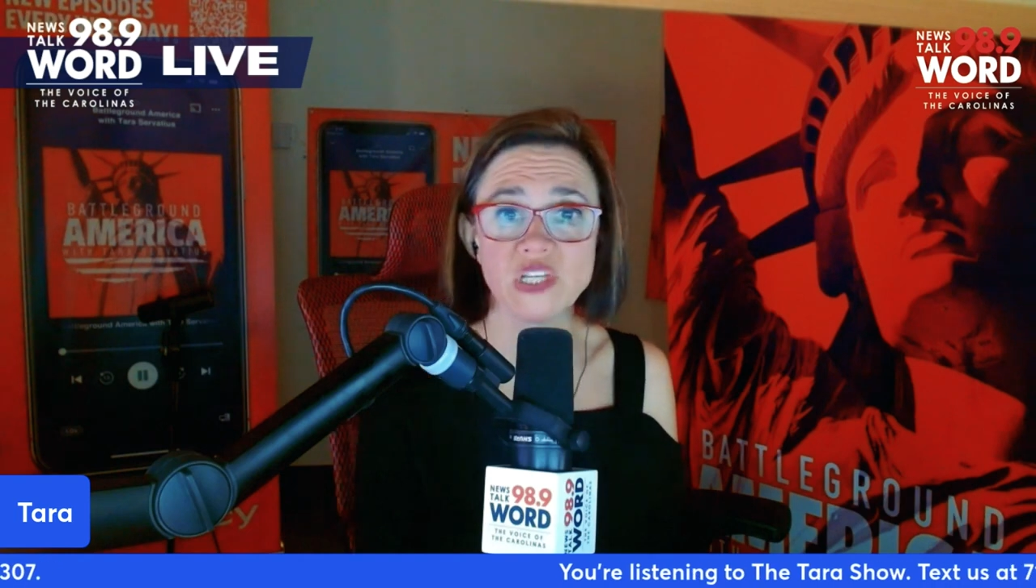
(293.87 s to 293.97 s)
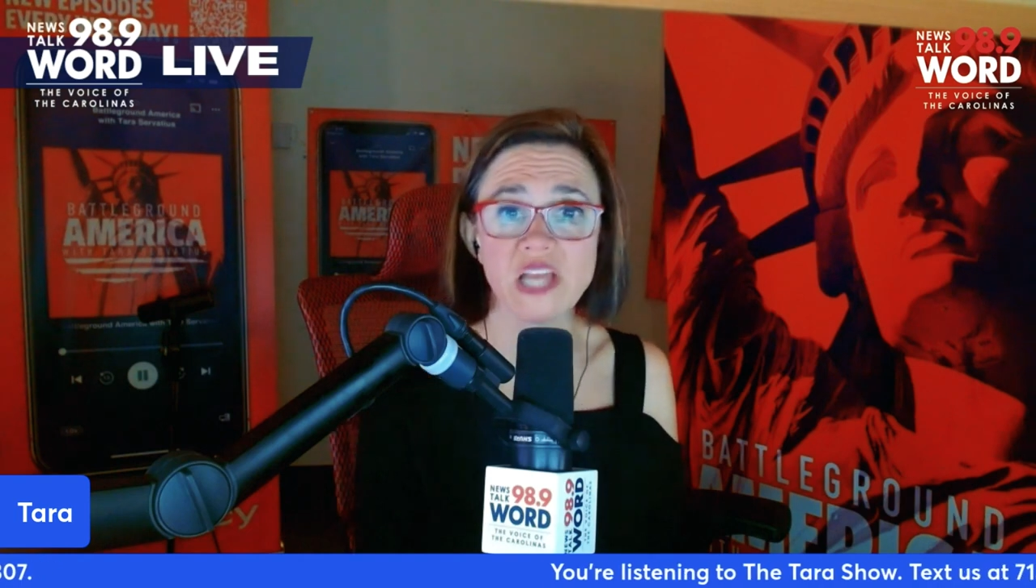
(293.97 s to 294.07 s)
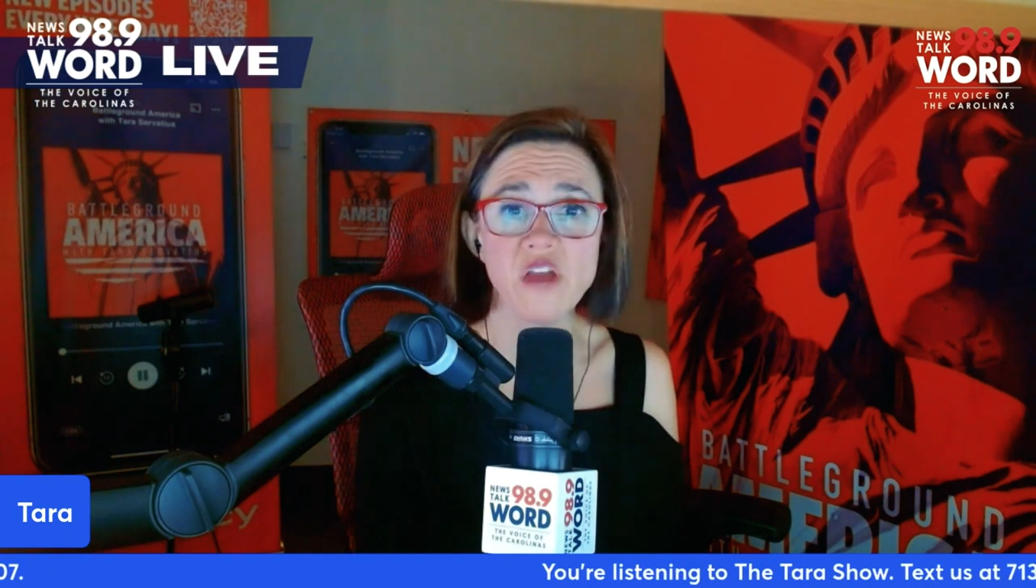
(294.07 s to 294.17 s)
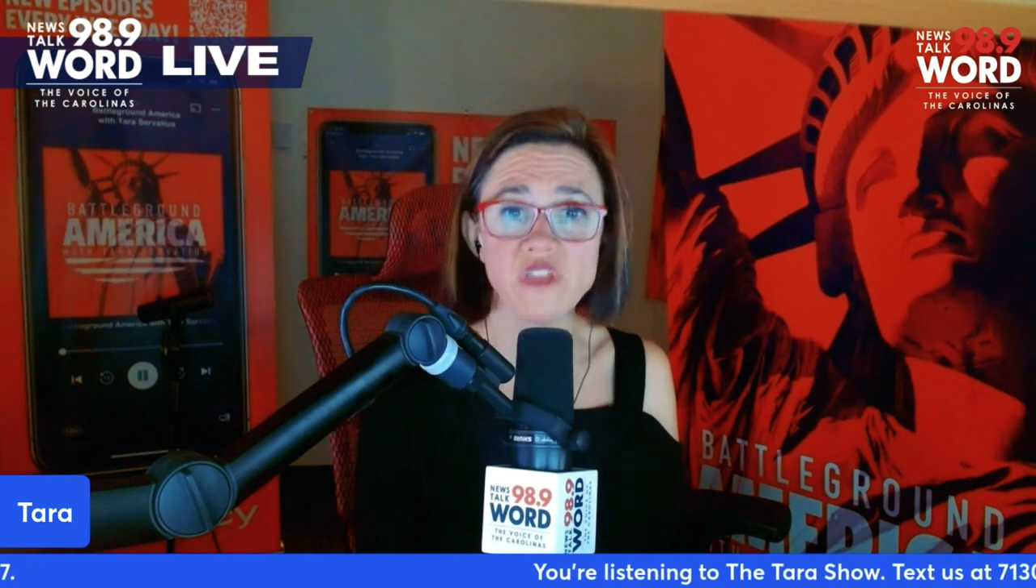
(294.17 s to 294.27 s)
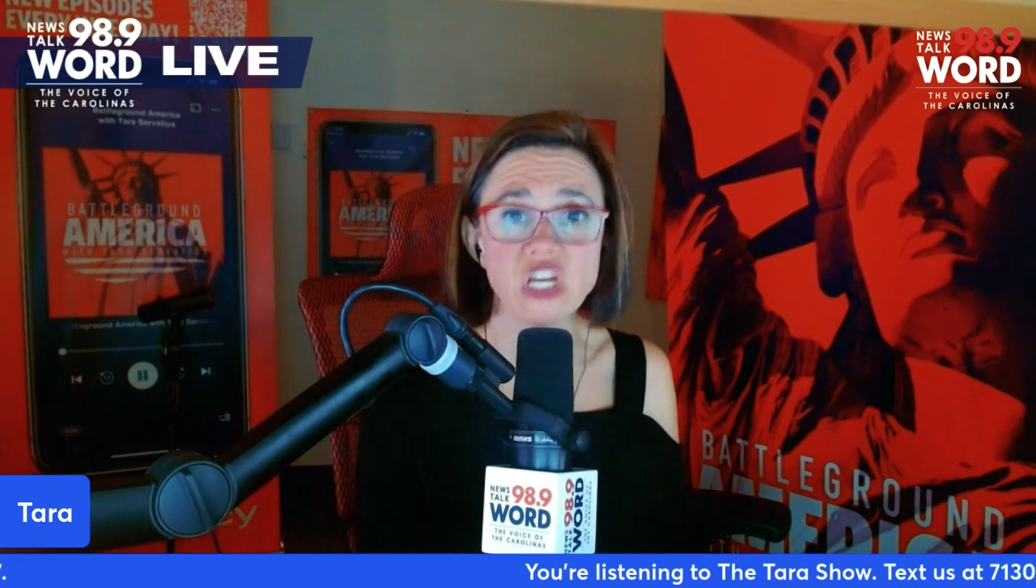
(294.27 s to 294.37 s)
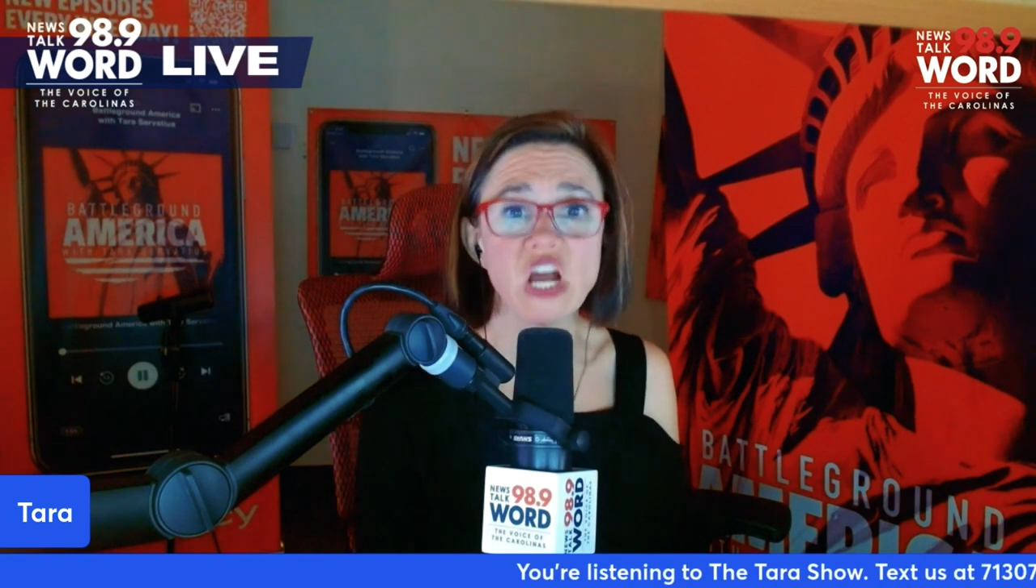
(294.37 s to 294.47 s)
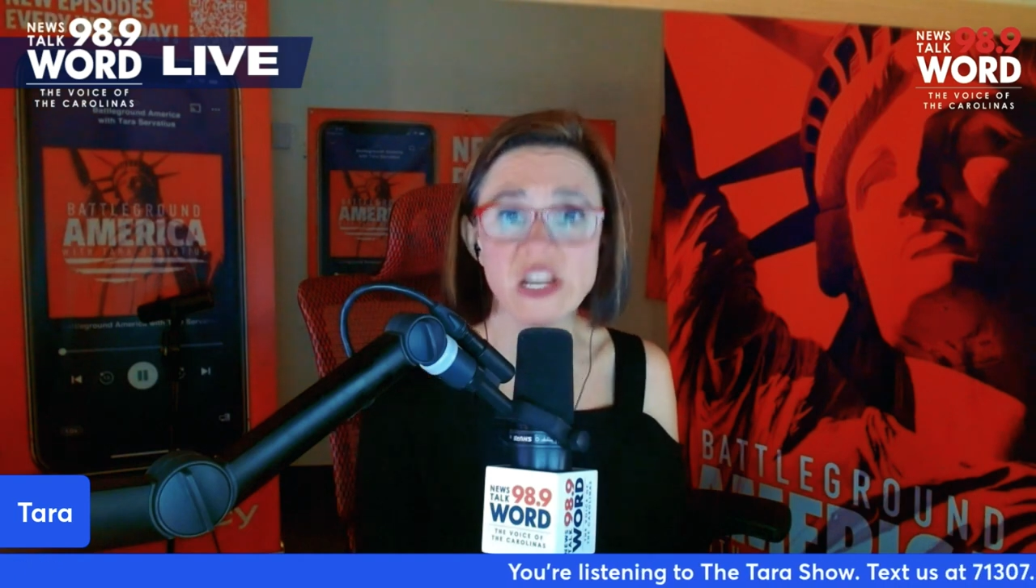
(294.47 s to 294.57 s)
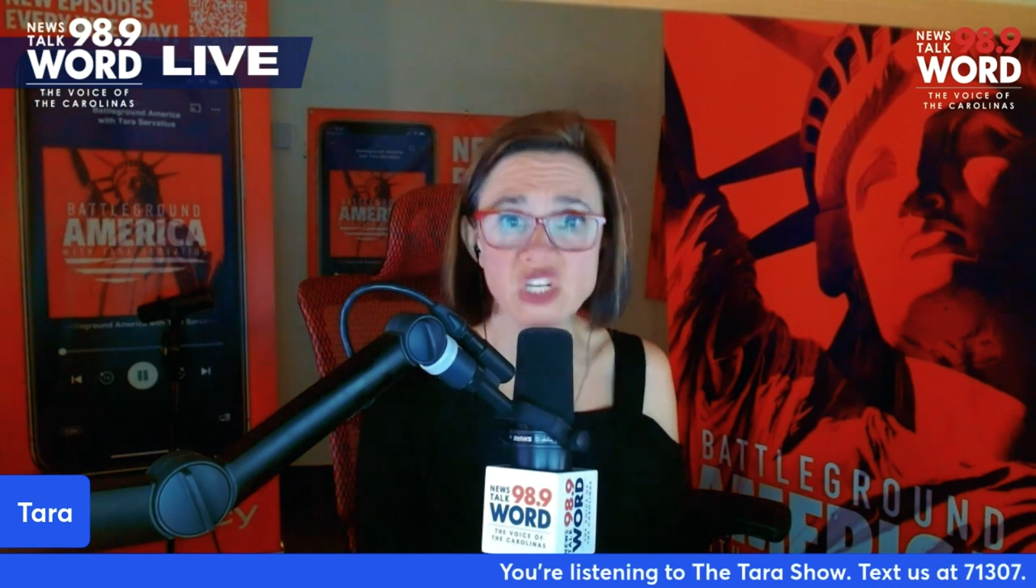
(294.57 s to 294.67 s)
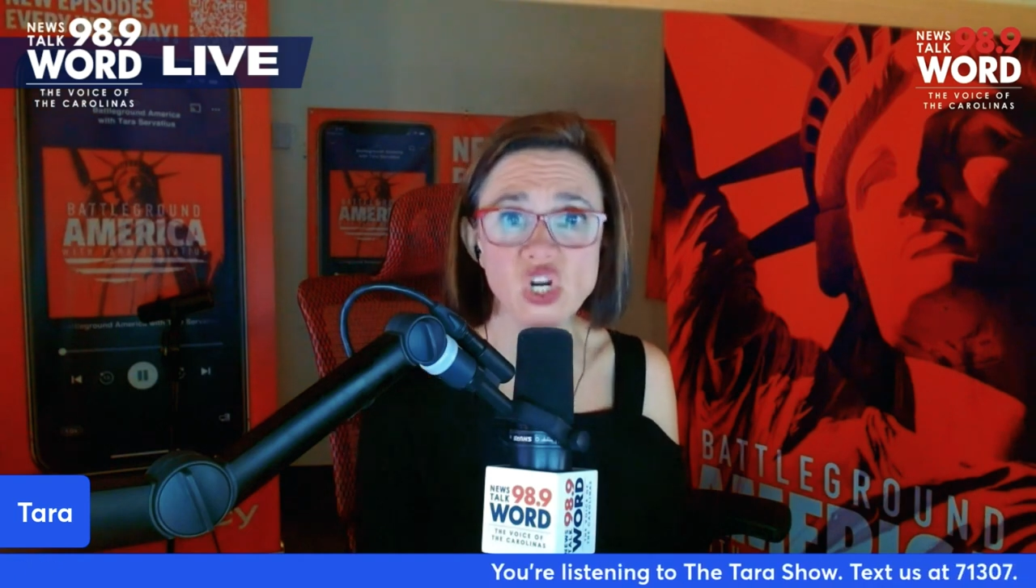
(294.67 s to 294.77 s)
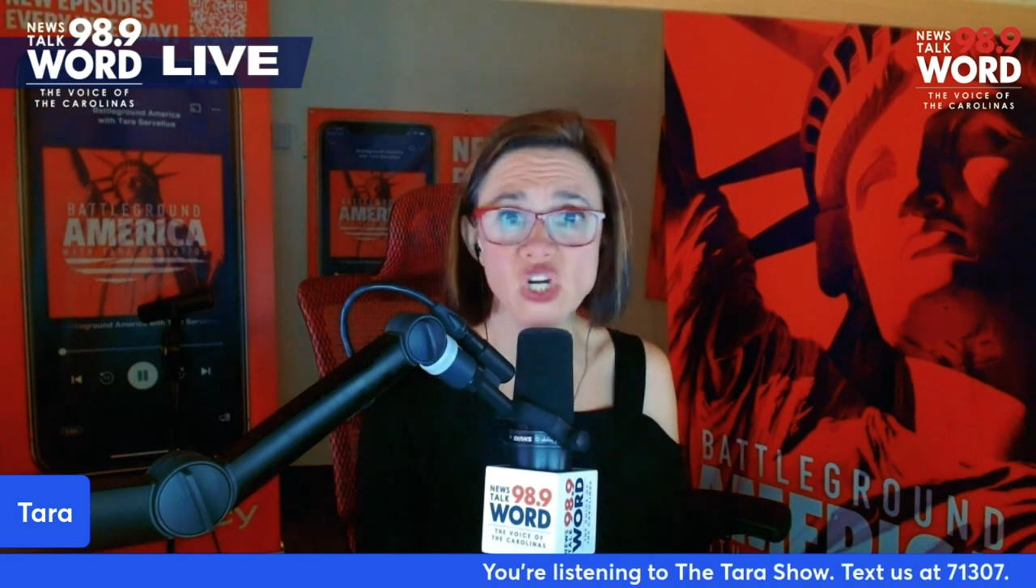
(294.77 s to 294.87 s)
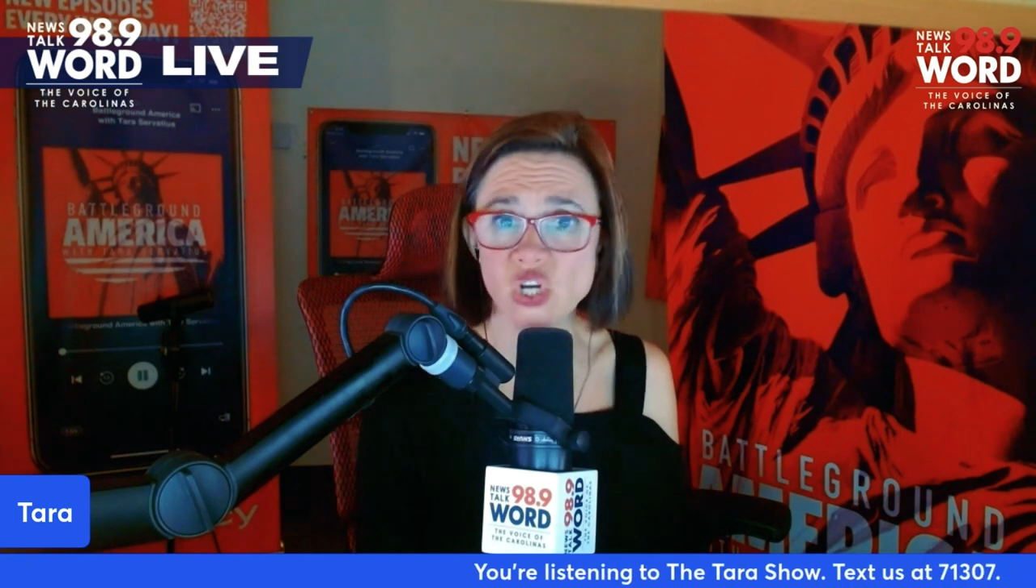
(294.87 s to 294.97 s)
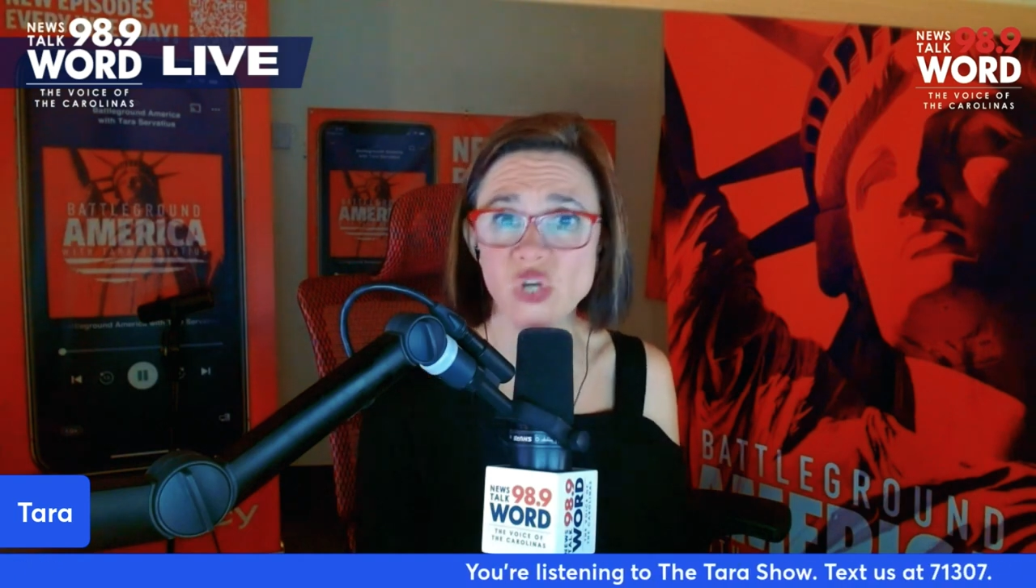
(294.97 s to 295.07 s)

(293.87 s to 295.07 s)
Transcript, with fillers: like on the gun charge,